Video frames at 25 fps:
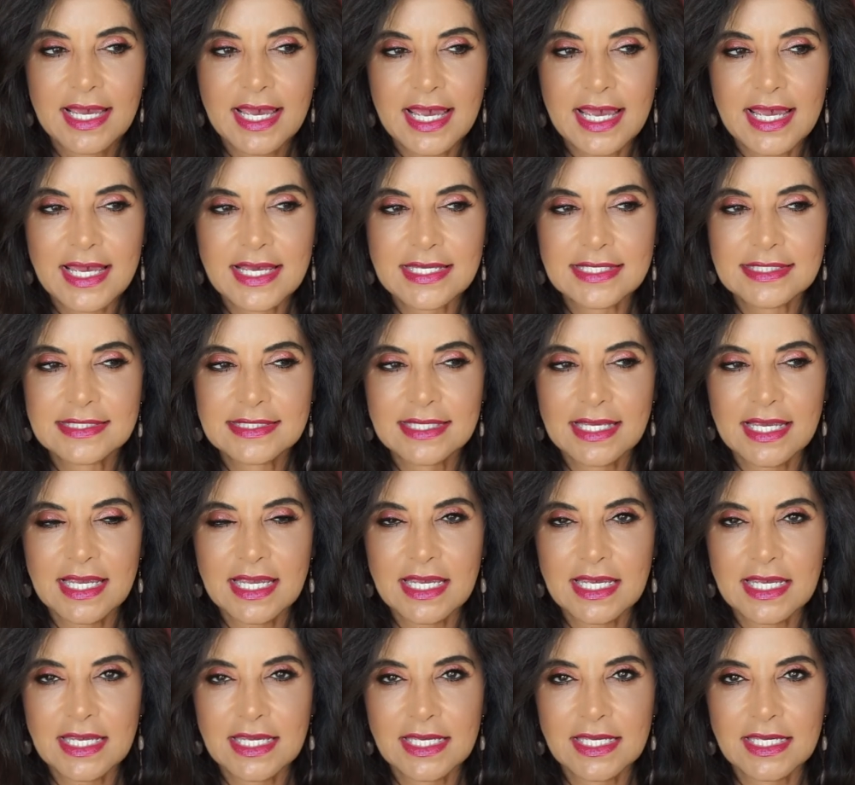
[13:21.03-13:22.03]
as
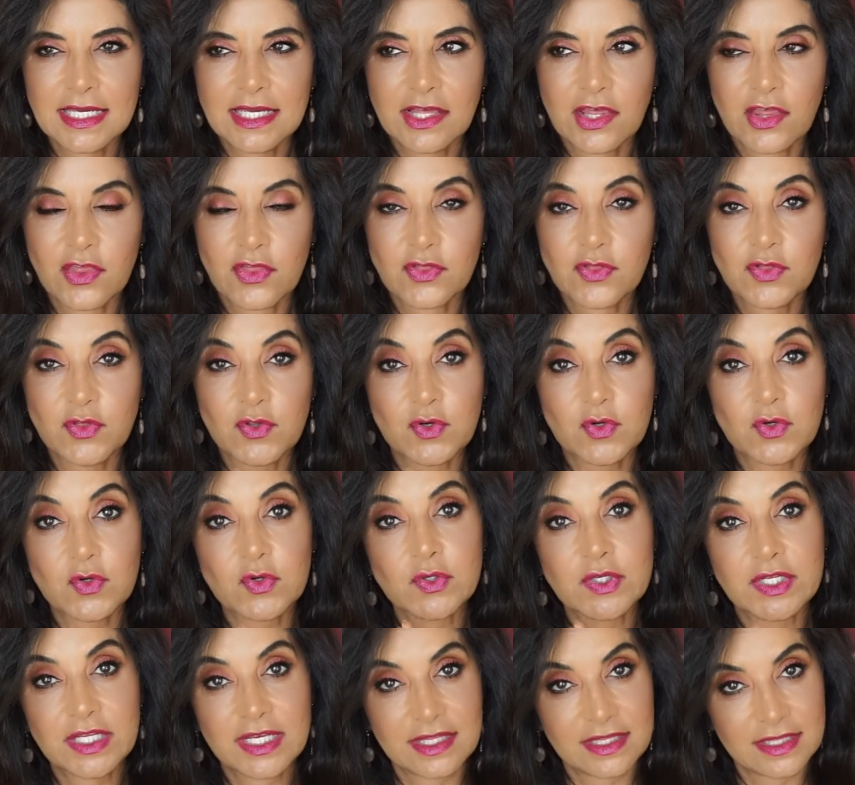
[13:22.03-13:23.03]
a
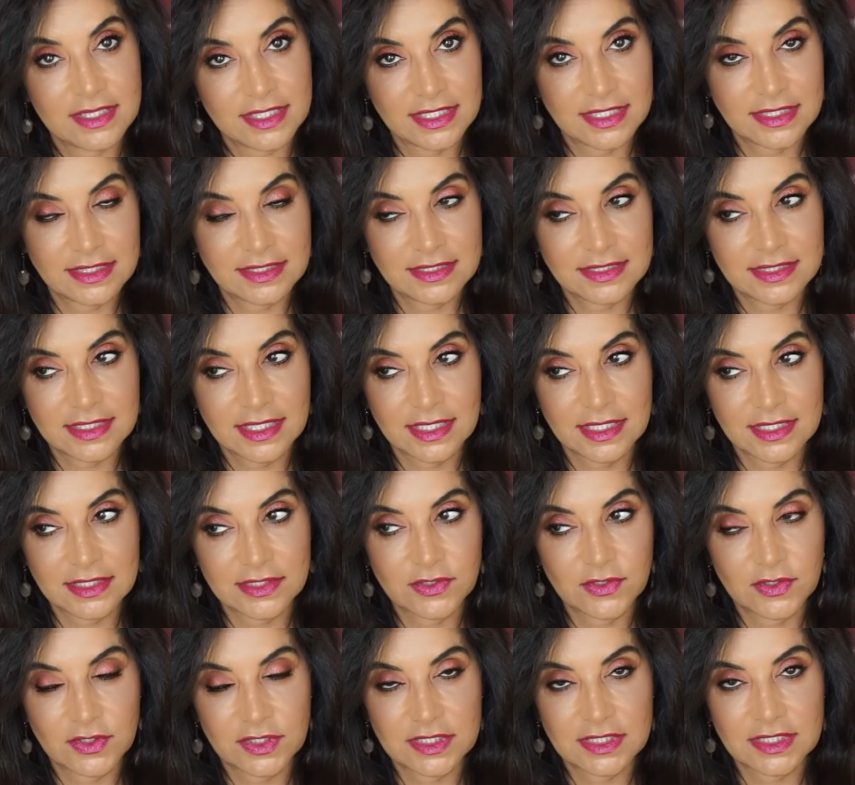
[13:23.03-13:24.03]
third cleanse, I
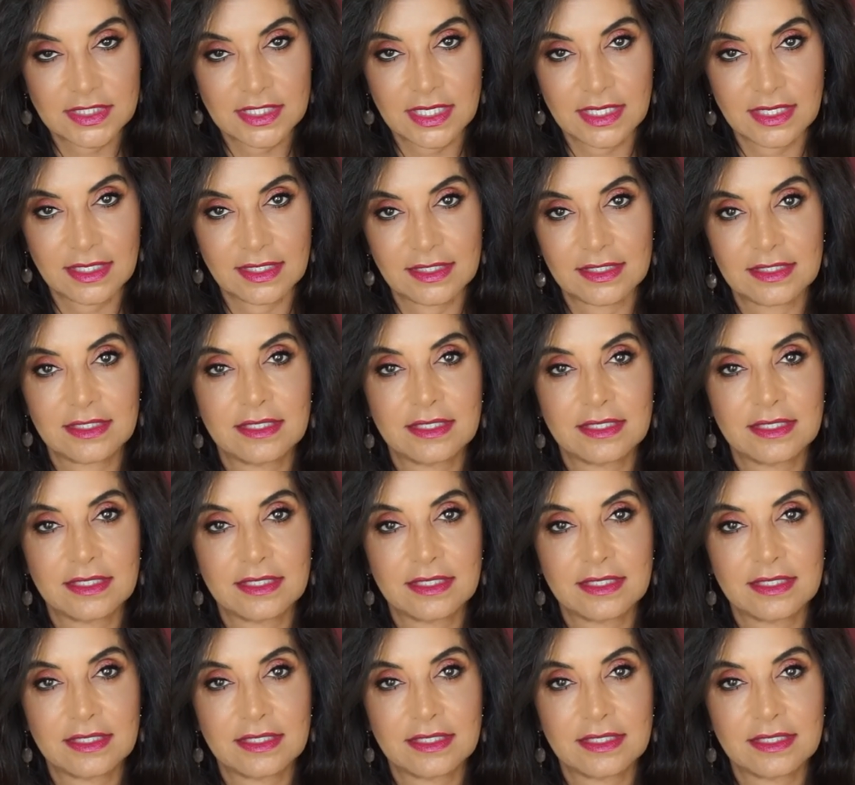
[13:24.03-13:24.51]
guess you could say.